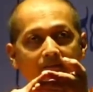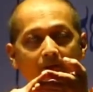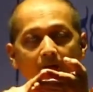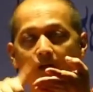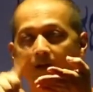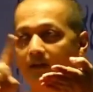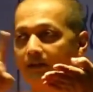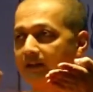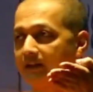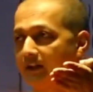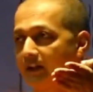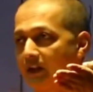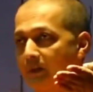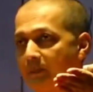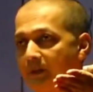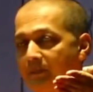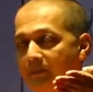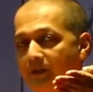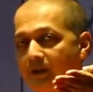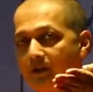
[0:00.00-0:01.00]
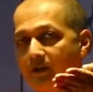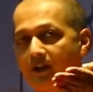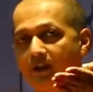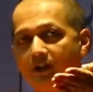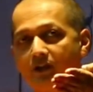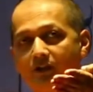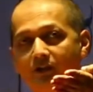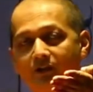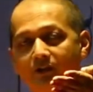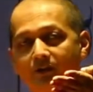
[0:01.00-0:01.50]
All the great people today
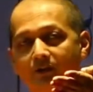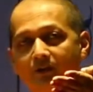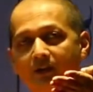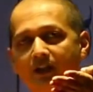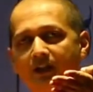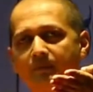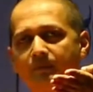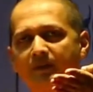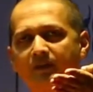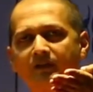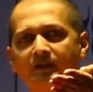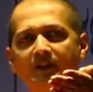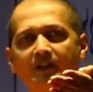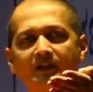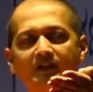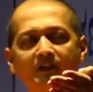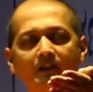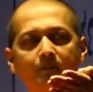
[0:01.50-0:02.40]
also. In business,